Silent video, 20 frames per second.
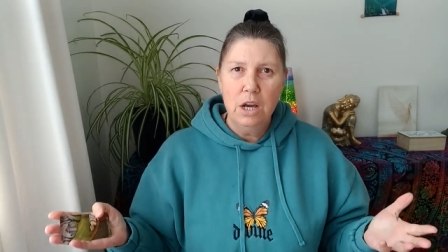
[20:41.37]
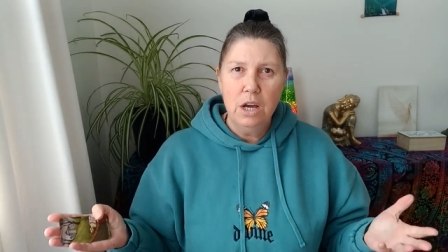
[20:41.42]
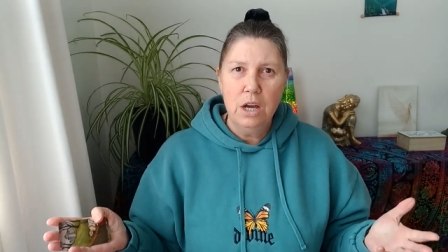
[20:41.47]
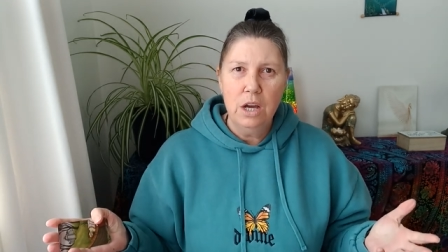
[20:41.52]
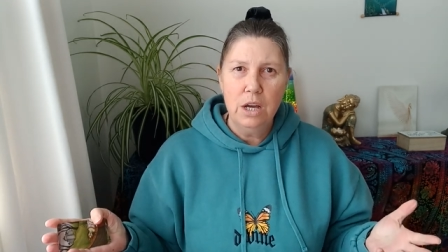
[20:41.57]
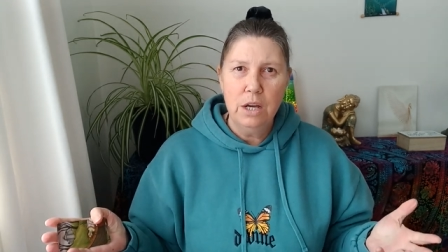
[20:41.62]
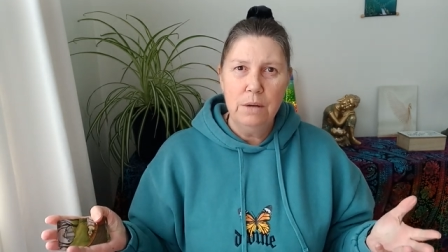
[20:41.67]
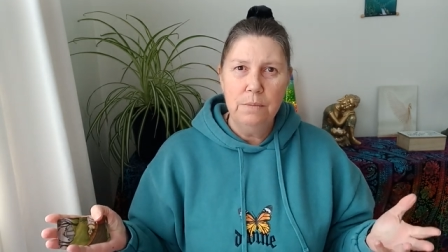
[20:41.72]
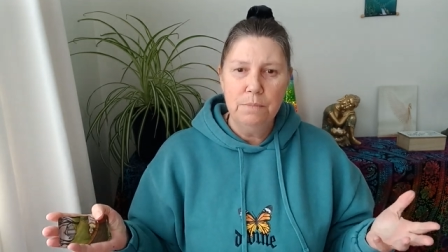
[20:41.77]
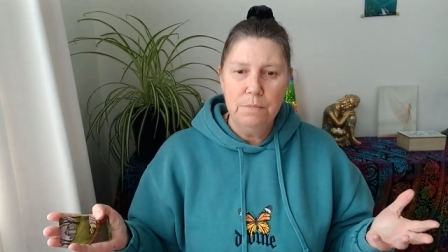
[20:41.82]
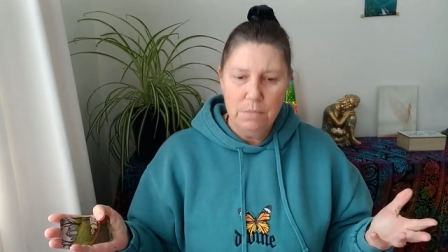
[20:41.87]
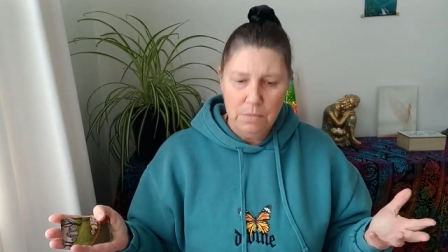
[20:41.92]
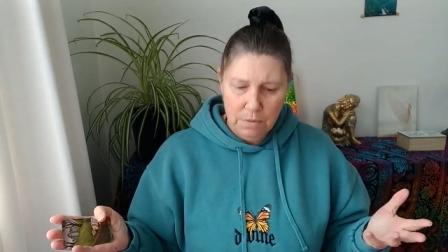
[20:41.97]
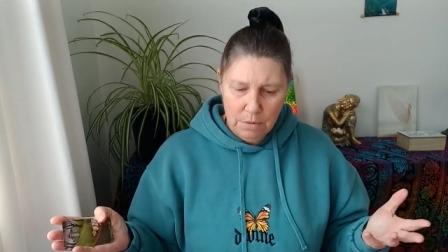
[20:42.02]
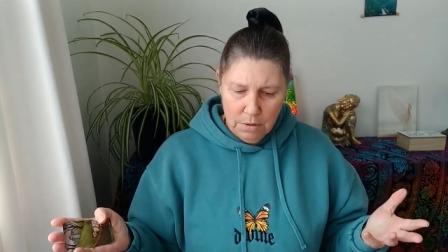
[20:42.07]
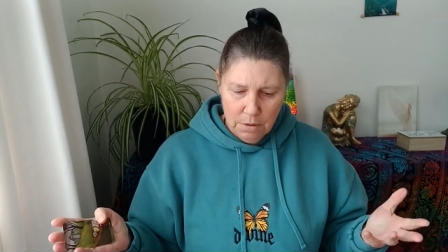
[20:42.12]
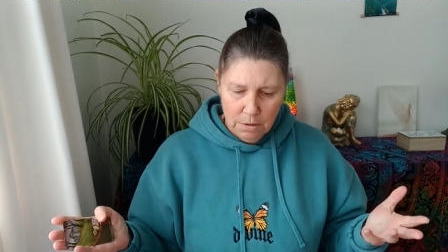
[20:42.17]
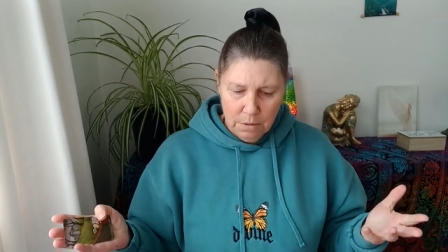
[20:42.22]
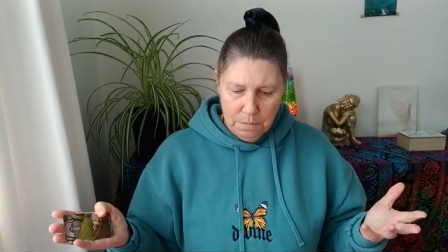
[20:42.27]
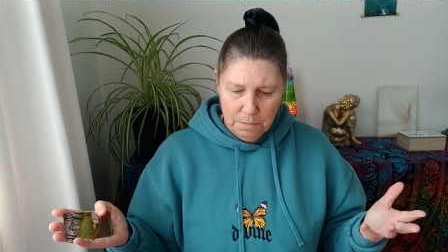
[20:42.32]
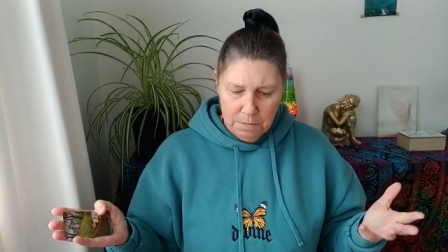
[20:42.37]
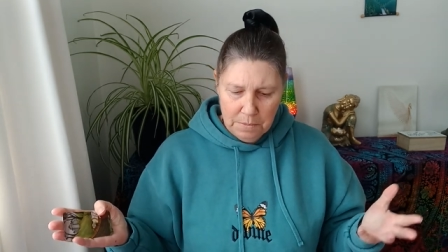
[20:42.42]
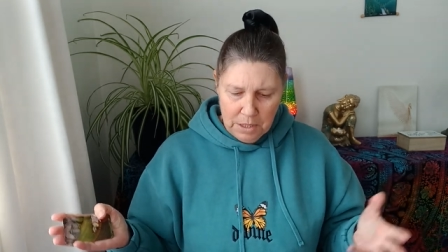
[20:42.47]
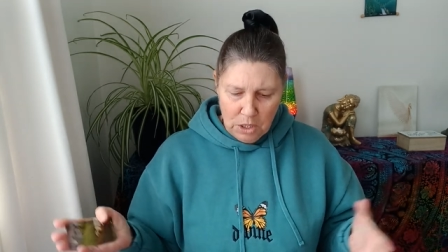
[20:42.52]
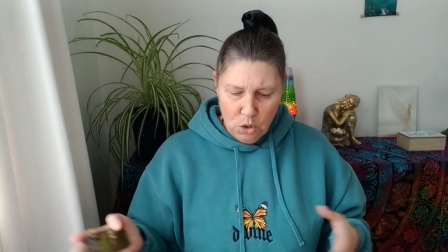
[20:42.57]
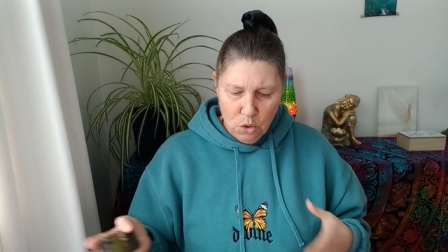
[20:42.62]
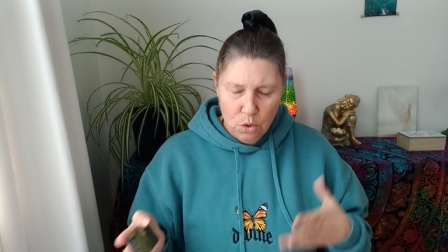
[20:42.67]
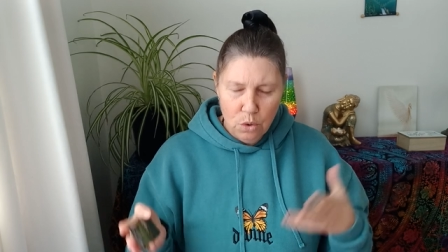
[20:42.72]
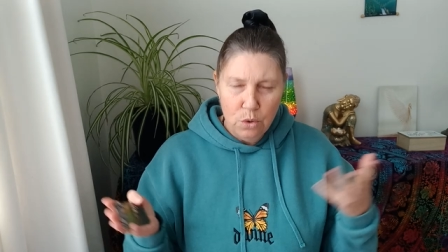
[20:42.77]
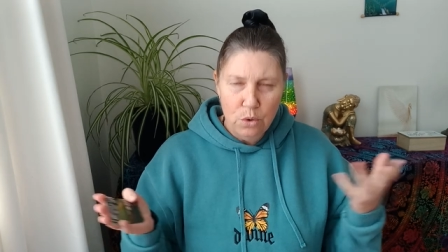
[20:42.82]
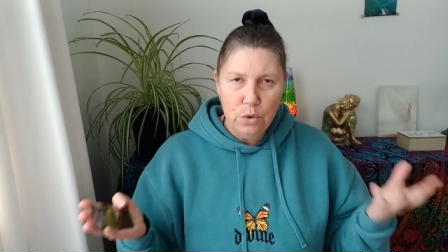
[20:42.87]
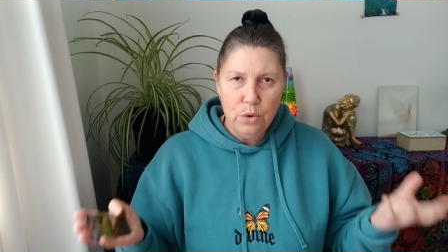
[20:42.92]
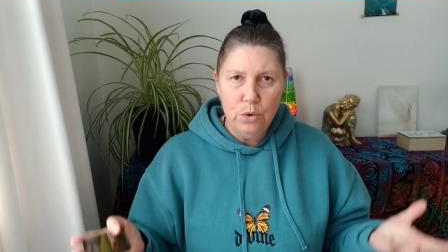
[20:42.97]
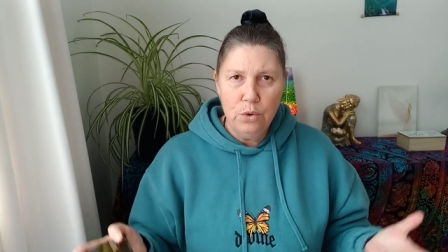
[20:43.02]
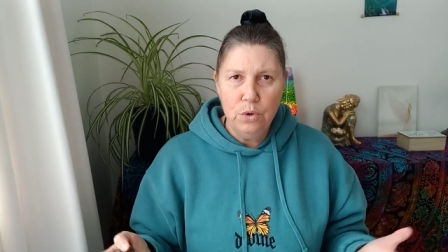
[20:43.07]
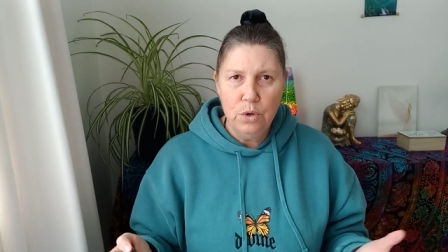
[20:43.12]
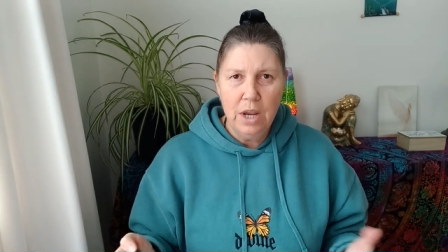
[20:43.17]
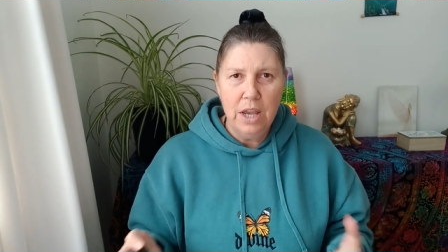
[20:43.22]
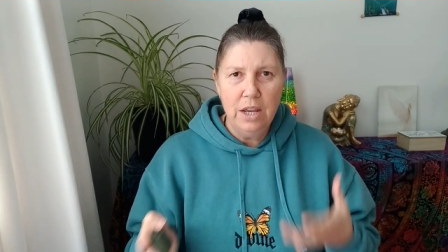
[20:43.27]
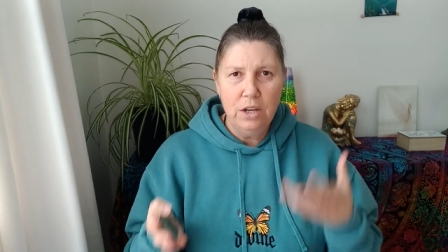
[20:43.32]
Um, but you
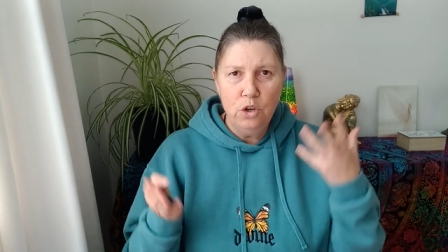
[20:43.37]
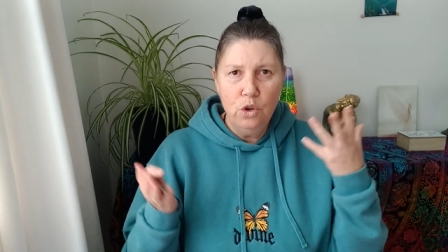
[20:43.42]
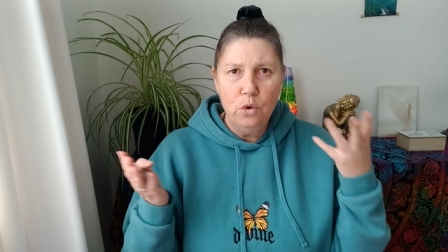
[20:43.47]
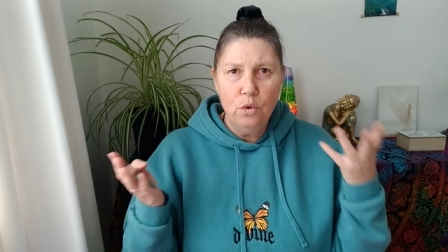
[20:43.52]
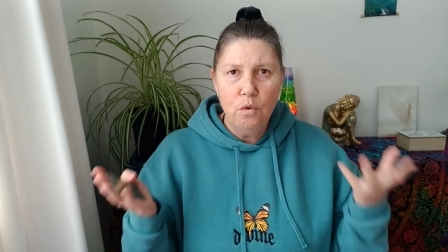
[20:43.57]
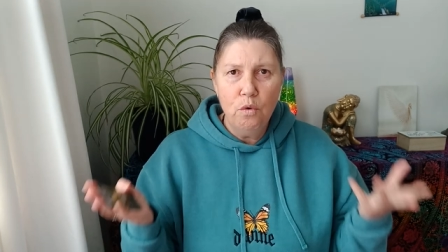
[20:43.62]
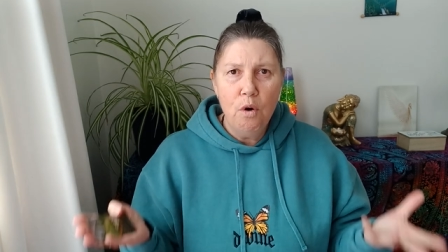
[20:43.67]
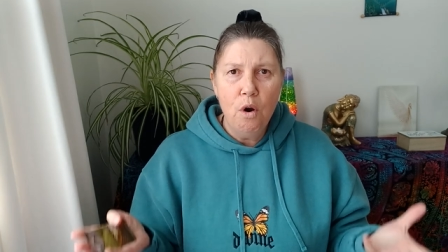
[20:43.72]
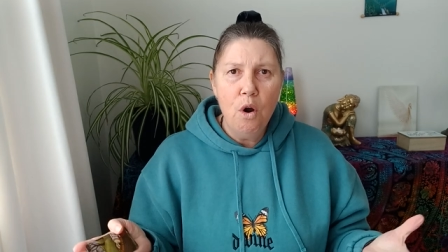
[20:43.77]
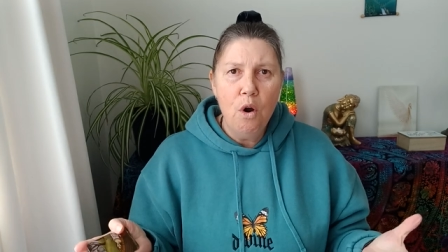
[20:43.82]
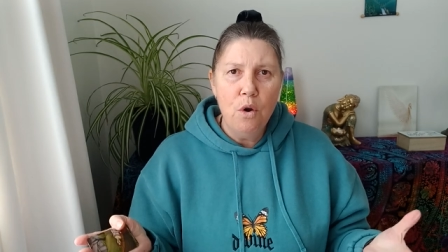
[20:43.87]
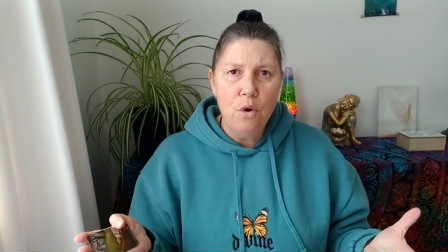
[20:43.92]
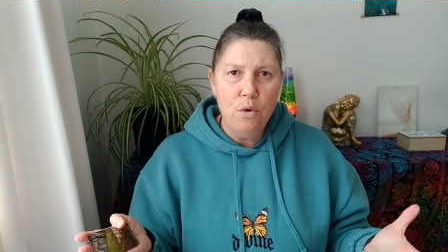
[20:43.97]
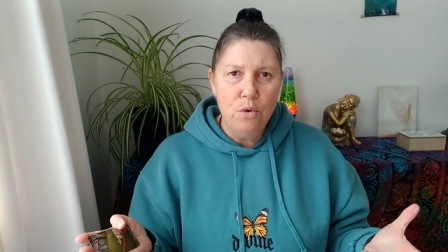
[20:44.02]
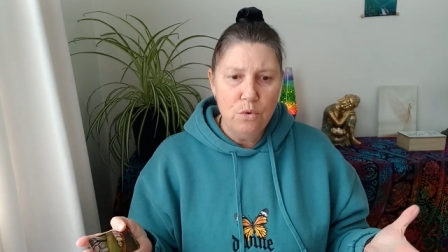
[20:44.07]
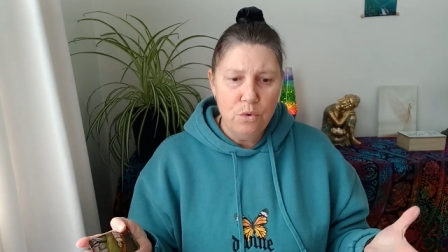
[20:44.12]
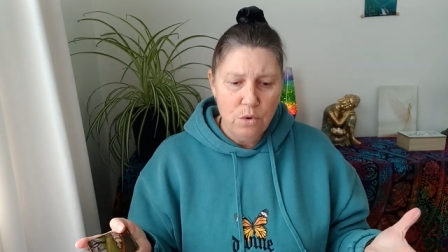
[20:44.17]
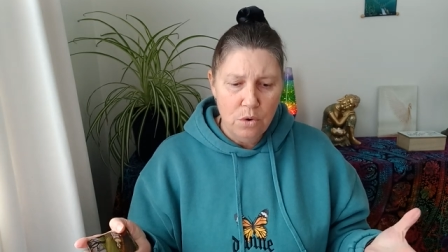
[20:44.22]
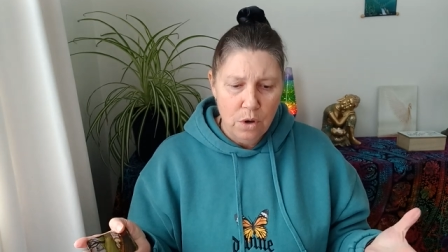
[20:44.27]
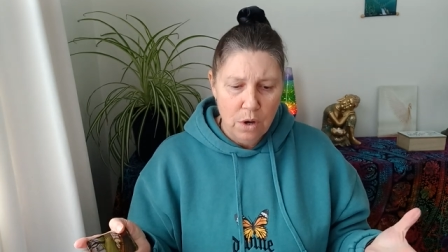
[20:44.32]
learn and you grow